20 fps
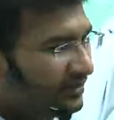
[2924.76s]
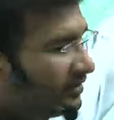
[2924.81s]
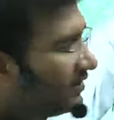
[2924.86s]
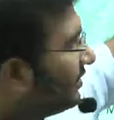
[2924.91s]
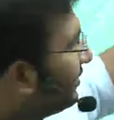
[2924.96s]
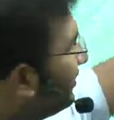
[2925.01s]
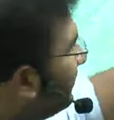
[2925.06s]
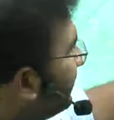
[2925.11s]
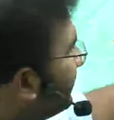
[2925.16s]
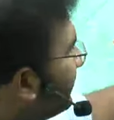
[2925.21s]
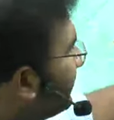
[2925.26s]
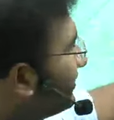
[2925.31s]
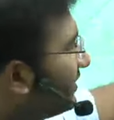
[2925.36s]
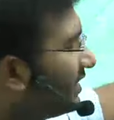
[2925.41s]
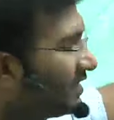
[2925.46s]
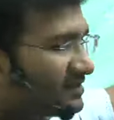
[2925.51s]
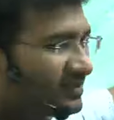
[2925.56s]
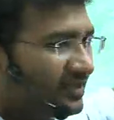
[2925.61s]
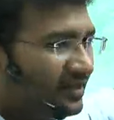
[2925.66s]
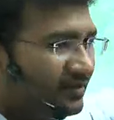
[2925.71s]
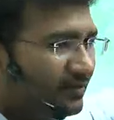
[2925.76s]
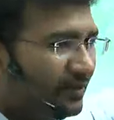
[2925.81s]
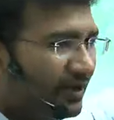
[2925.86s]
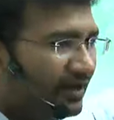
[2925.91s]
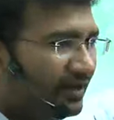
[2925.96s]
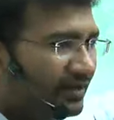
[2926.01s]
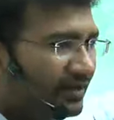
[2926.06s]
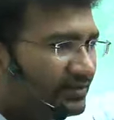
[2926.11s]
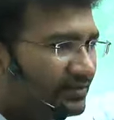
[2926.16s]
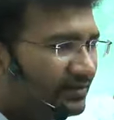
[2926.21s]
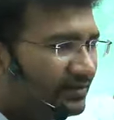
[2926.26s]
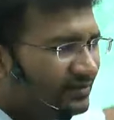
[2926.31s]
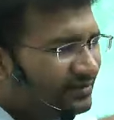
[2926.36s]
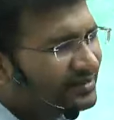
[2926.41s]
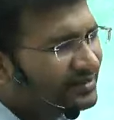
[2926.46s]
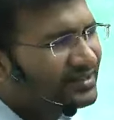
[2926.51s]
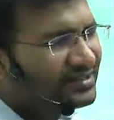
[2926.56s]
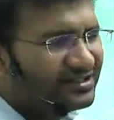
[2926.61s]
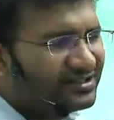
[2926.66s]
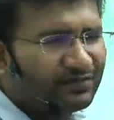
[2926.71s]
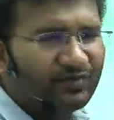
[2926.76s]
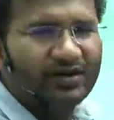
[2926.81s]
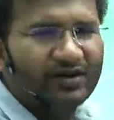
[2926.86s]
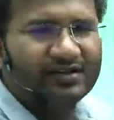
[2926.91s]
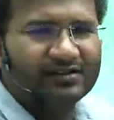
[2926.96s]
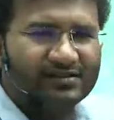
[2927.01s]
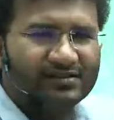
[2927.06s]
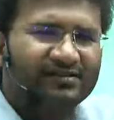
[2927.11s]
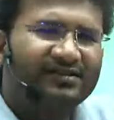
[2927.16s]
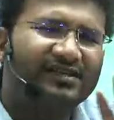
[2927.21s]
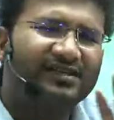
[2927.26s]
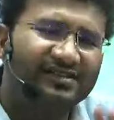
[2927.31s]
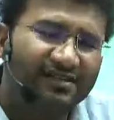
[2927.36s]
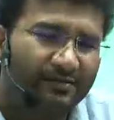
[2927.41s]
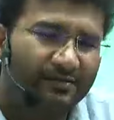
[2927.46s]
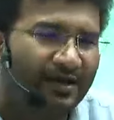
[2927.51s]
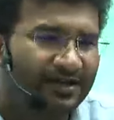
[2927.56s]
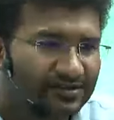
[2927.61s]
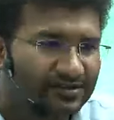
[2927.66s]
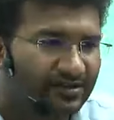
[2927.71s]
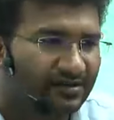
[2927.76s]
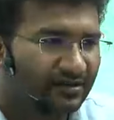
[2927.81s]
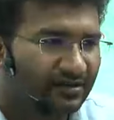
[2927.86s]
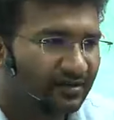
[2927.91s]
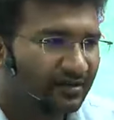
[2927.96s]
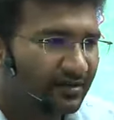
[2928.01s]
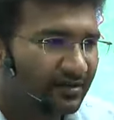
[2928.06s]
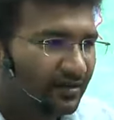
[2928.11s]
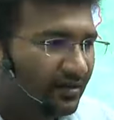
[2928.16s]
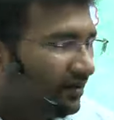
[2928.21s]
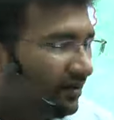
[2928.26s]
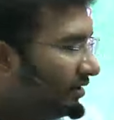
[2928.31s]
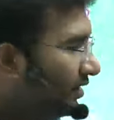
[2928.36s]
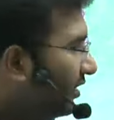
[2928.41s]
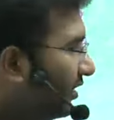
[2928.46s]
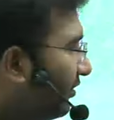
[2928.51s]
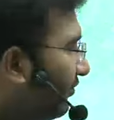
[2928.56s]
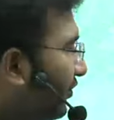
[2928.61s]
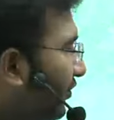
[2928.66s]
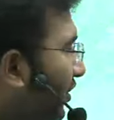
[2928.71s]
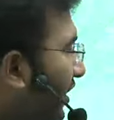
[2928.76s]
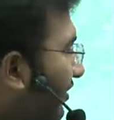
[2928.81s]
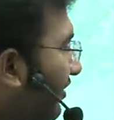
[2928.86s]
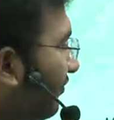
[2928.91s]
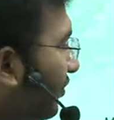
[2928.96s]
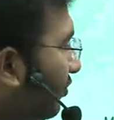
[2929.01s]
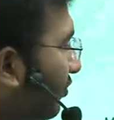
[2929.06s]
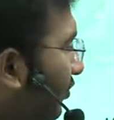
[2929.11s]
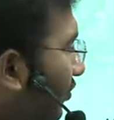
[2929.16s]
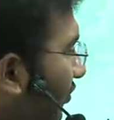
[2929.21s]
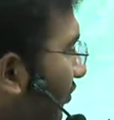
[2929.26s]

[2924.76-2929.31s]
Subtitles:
this is lesser Himalayas, this is Shivaliks. Just imagine. If you have to move